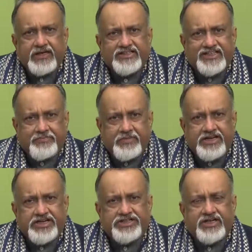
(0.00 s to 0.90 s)

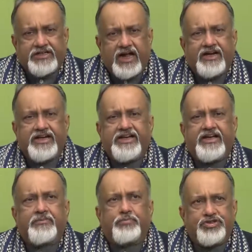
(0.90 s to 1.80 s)
segmentation,
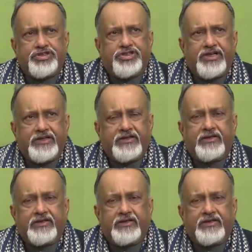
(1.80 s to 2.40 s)
targeting and positioning.